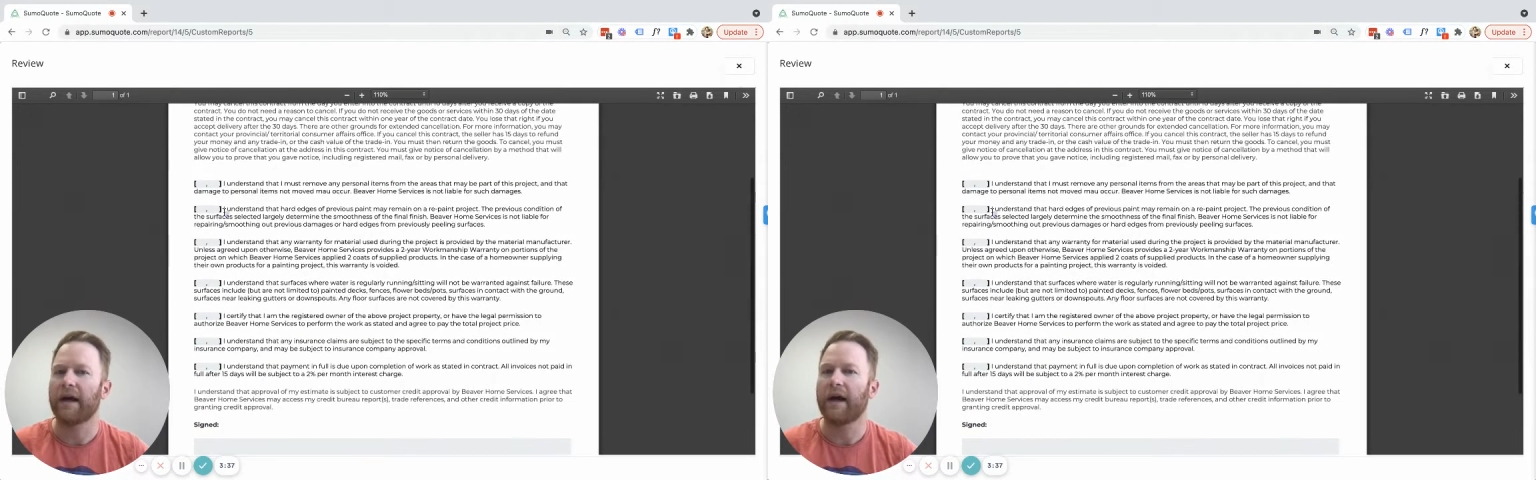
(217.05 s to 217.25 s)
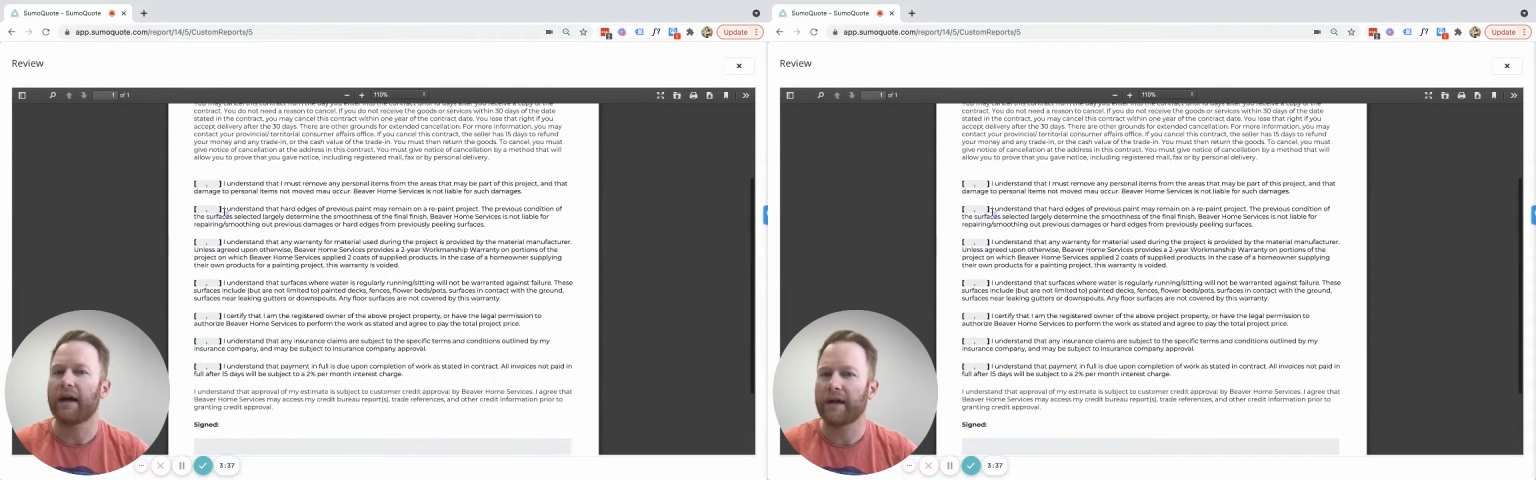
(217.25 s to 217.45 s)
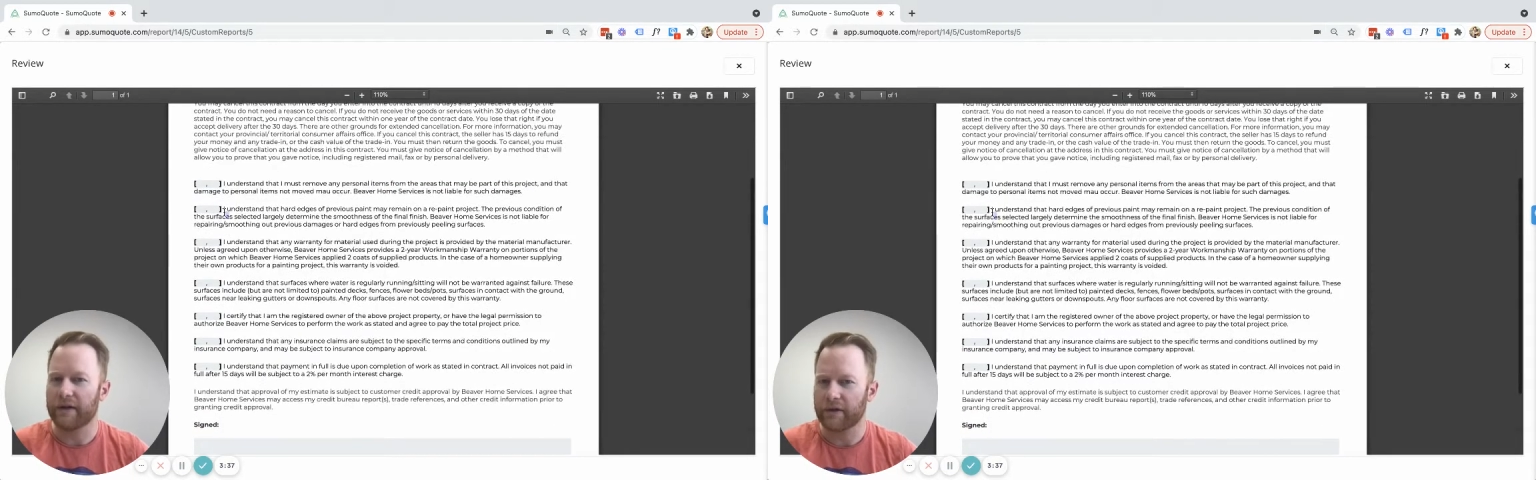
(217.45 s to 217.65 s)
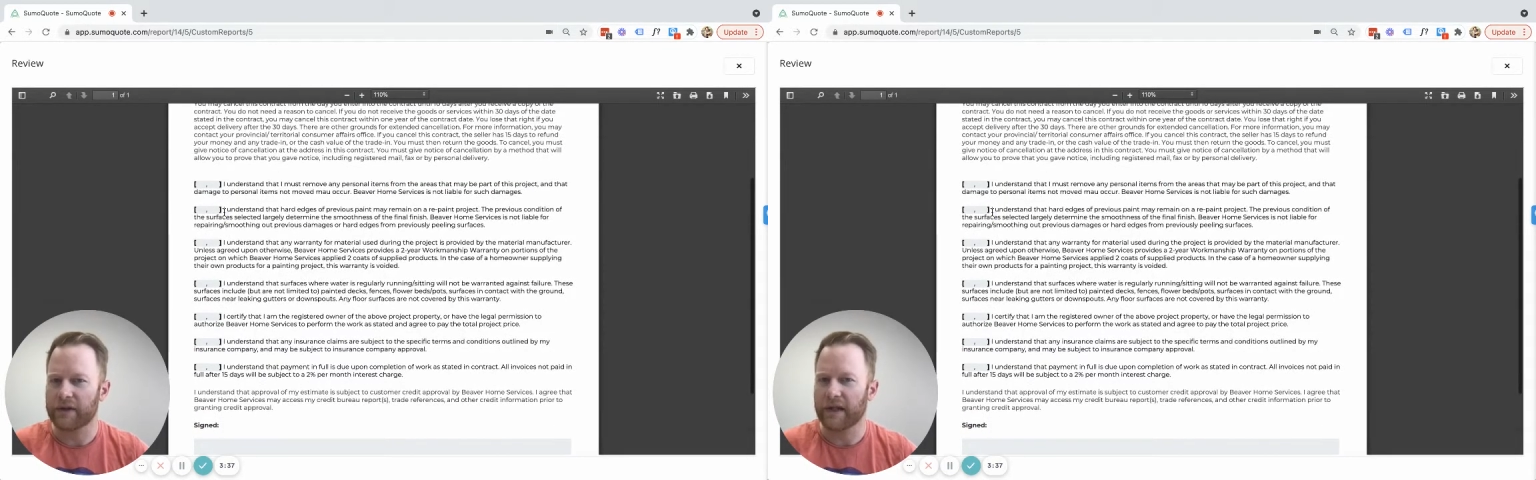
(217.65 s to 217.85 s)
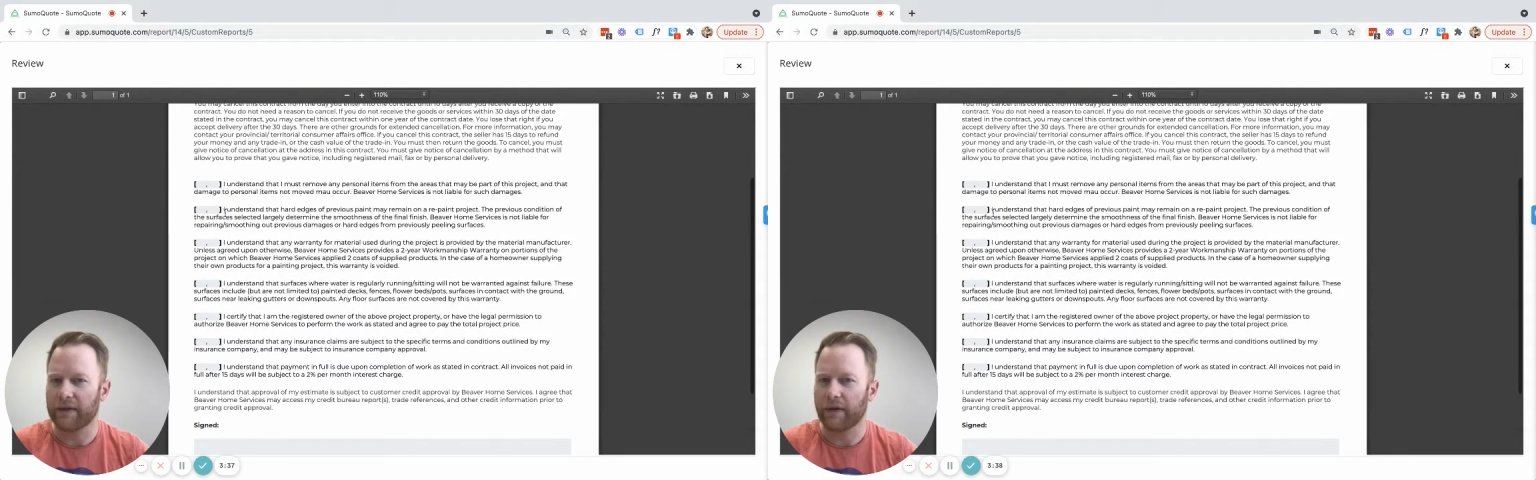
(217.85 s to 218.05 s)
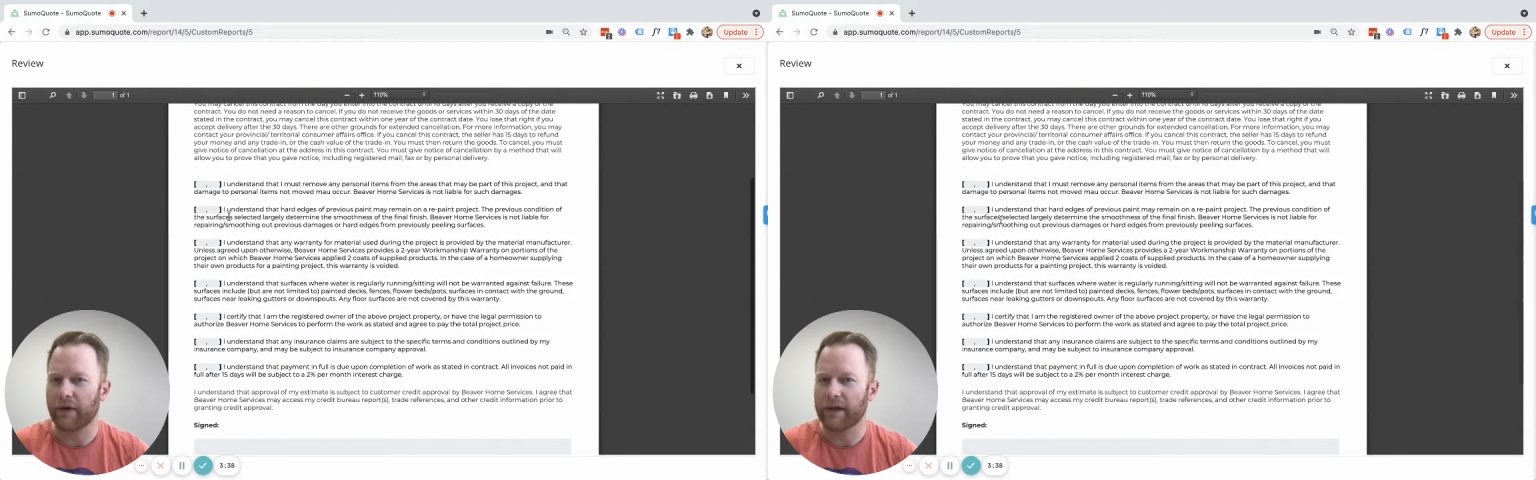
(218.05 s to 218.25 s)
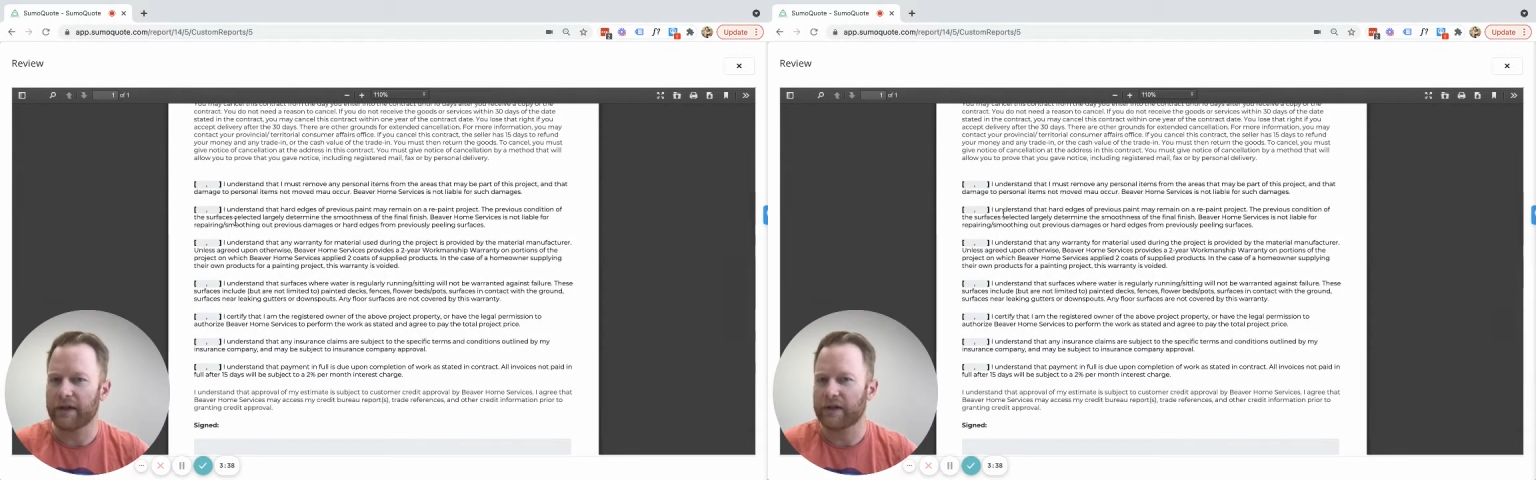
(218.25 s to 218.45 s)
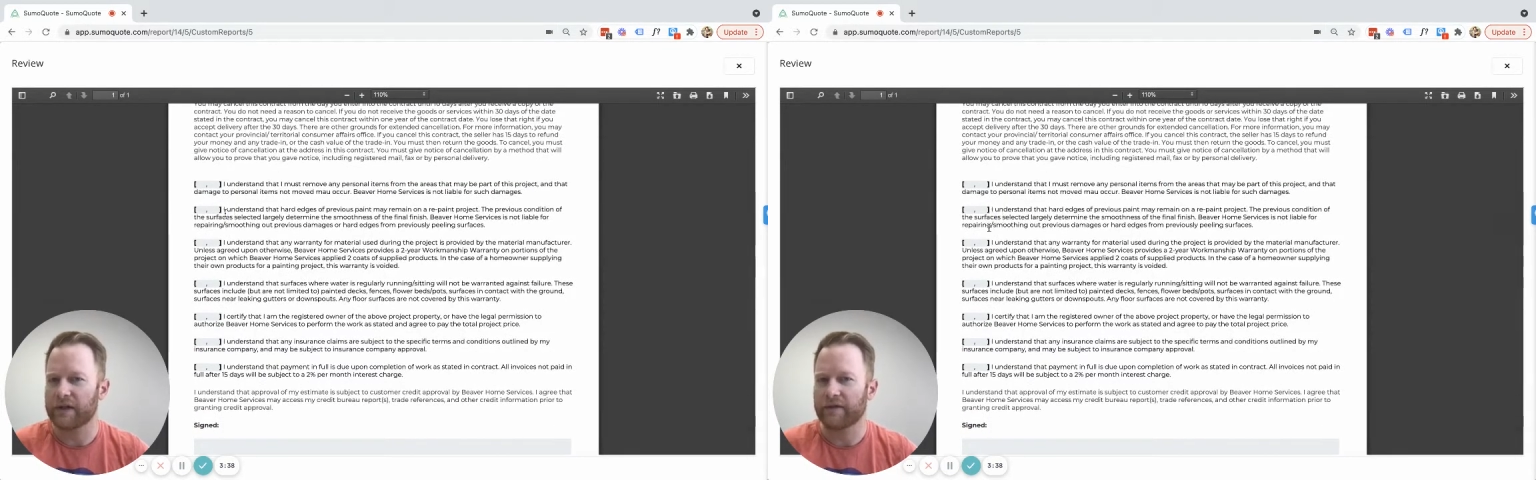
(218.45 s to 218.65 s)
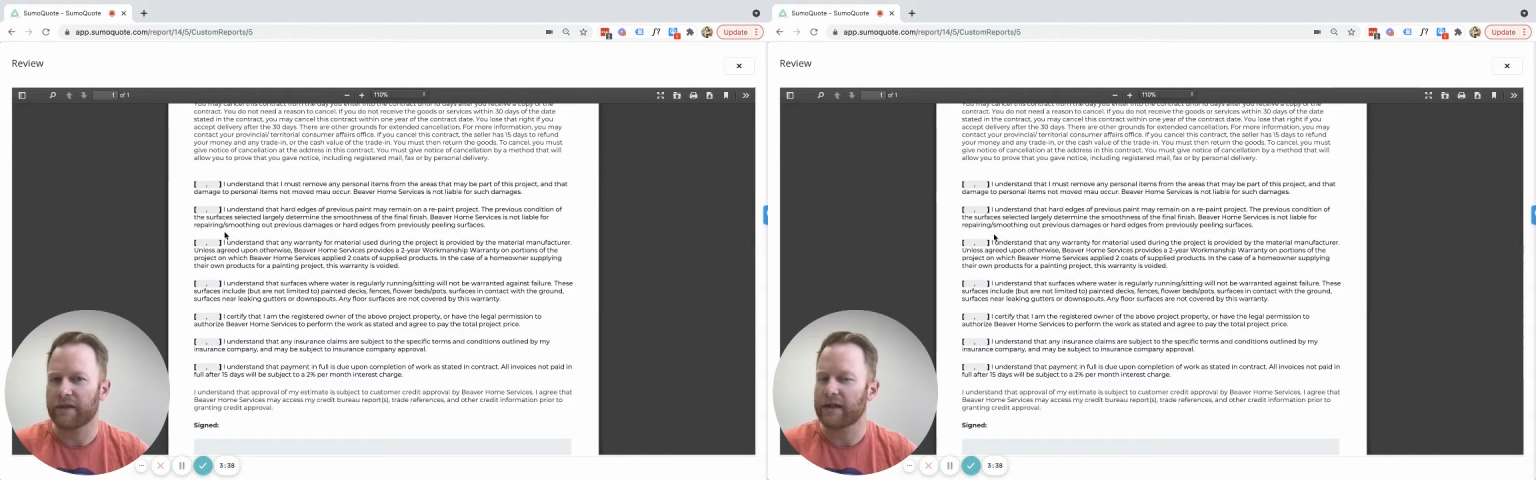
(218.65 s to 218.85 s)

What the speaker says: I understand the hard edges of